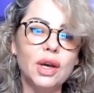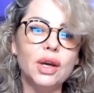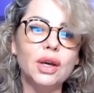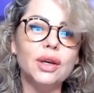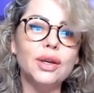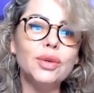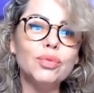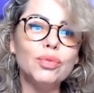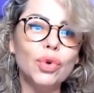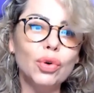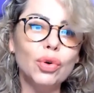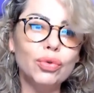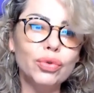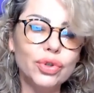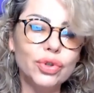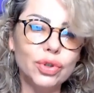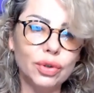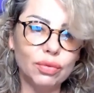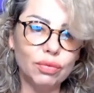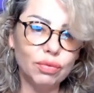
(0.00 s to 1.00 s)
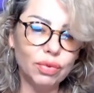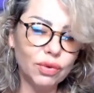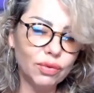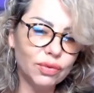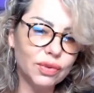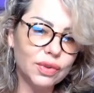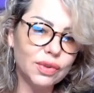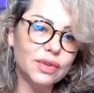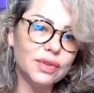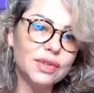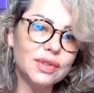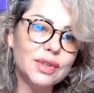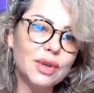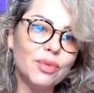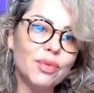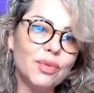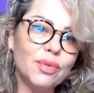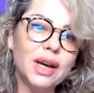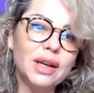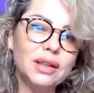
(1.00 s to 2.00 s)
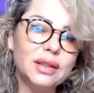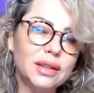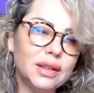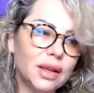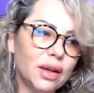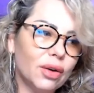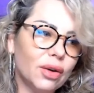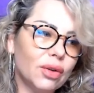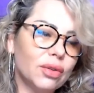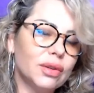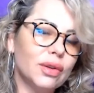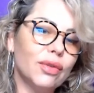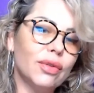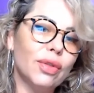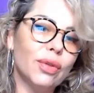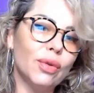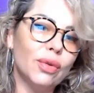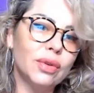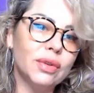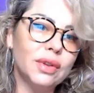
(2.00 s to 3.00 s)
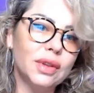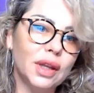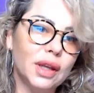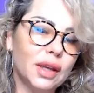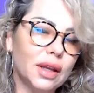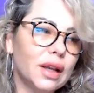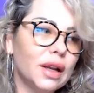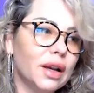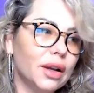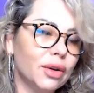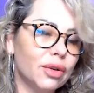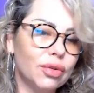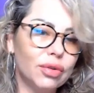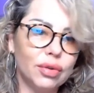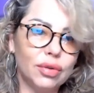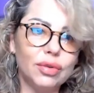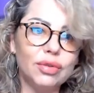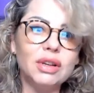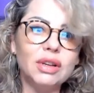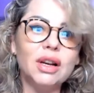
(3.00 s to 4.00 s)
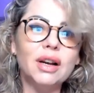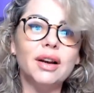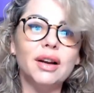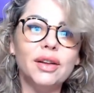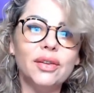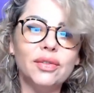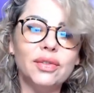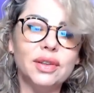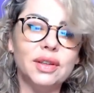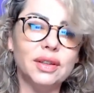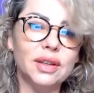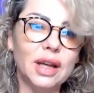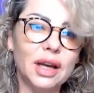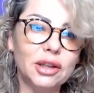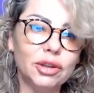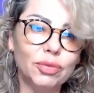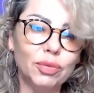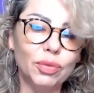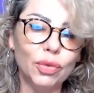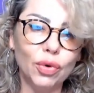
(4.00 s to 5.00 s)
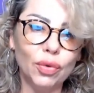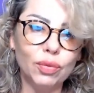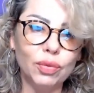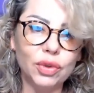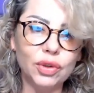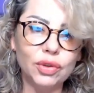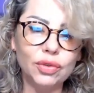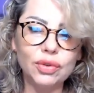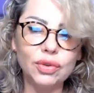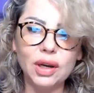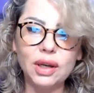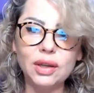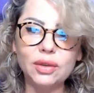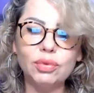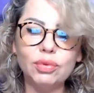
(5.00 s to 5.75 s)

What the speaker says: emotion, with some idea or the thought they relived that moment, right?